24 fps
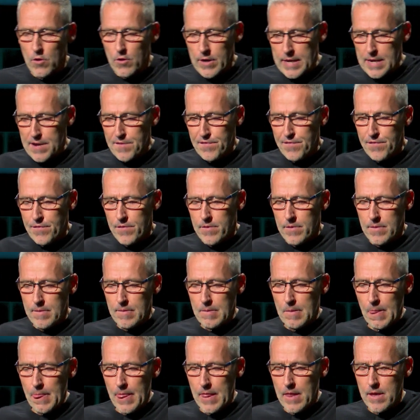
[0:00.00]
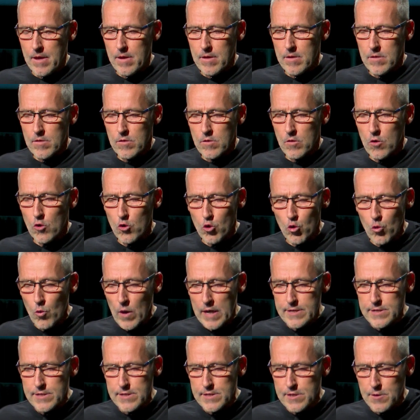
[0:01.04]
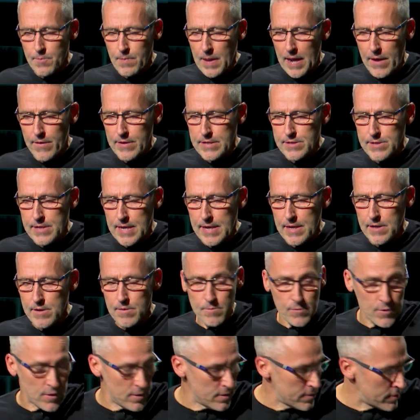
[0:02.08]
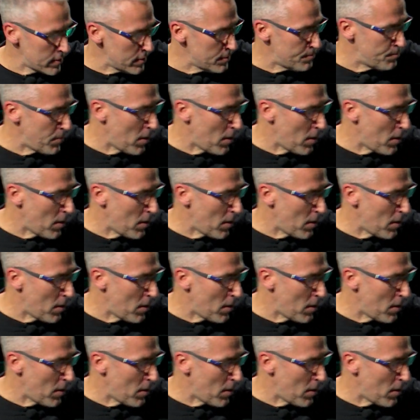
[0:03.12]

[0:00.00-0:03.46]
not if, God always is about his kingdom. The, the